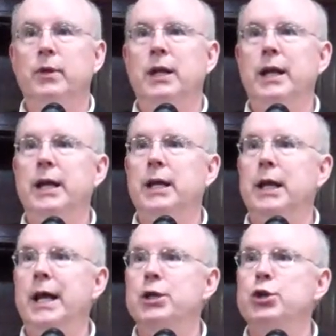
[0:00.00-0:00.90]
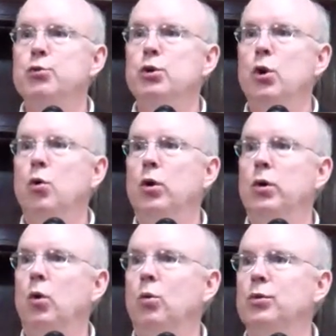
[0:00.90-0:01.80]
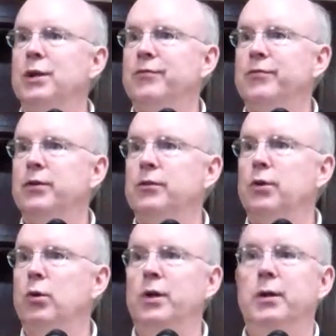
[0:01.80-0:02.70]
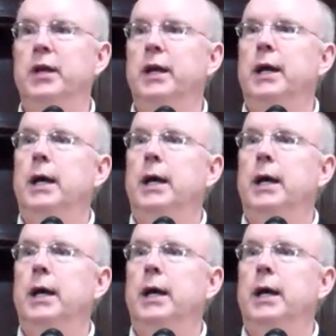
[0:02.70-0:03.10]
And as you know, old enough to know that